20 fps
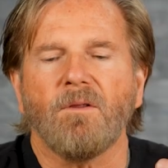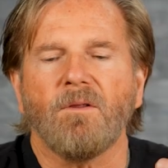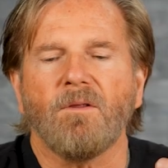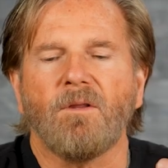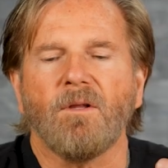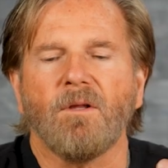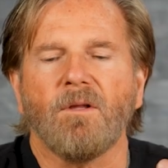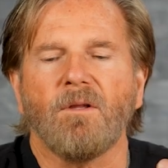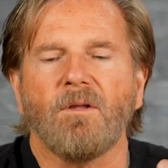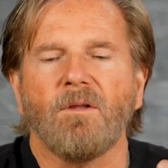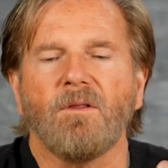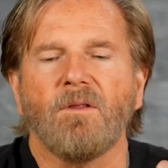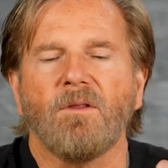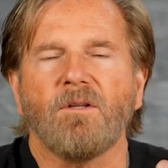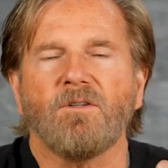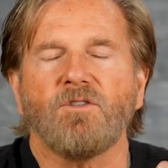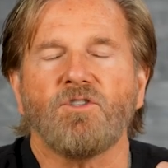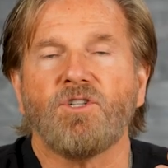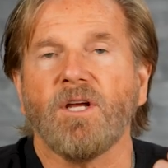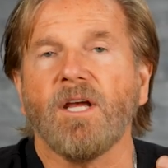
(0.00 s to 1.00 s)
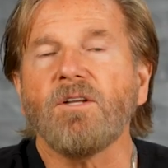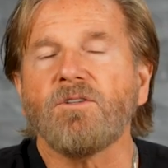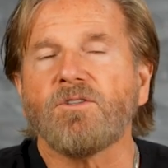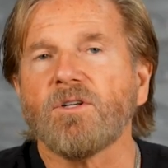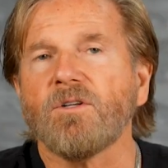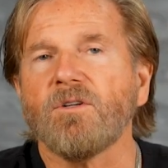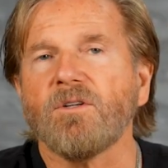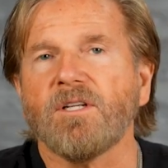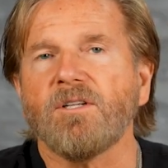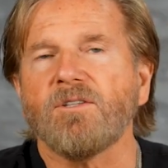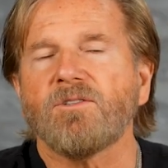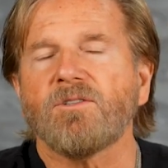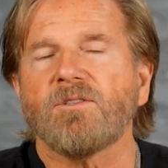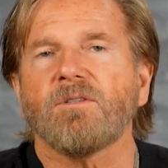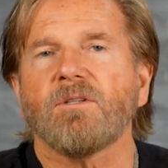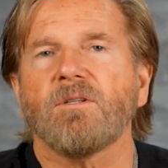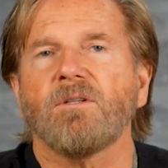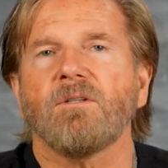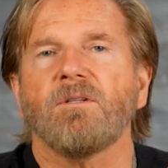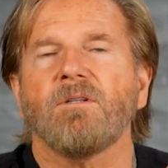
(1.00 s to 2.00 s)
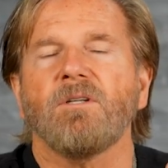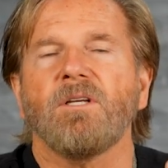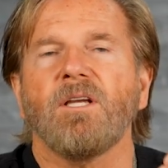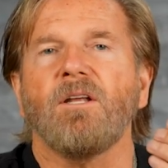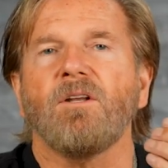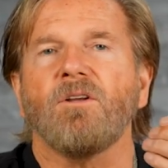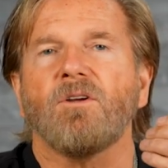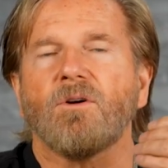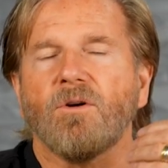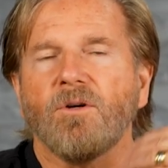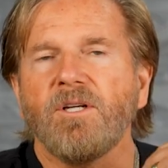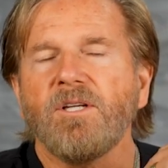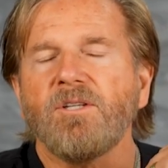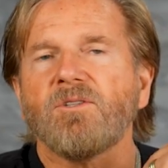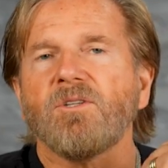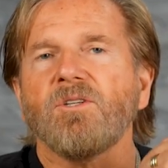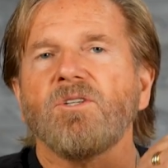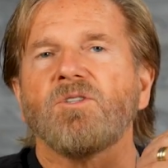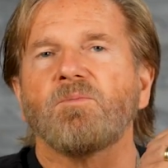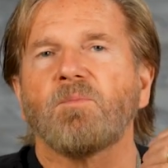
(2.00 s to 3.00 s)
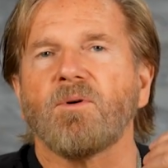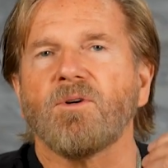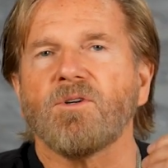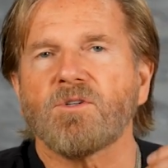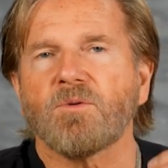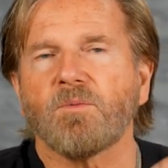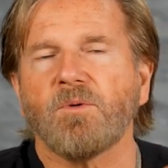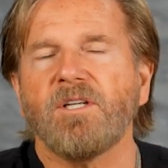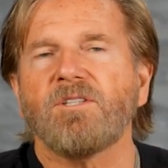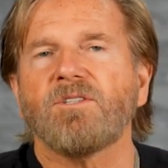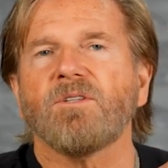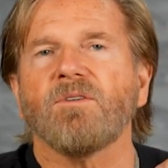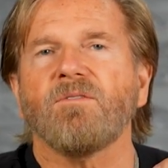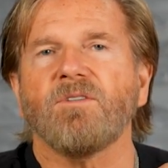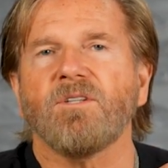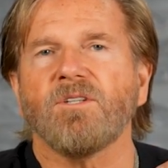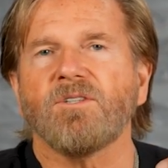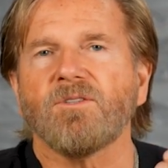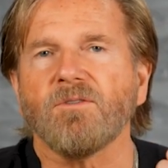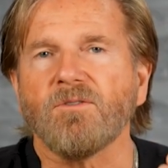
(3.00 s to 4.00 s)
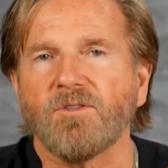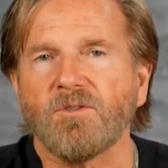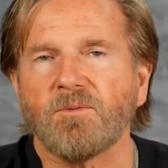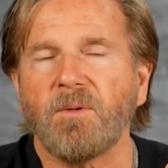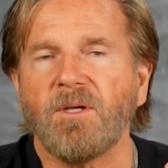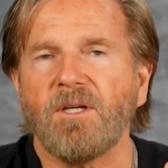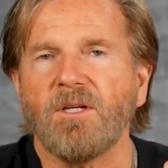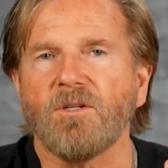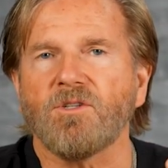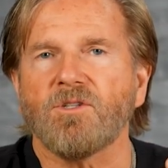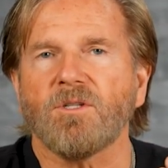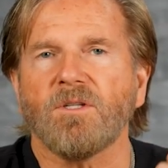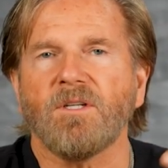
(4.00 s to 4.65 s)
The gentleness increases persuasiveness of speech.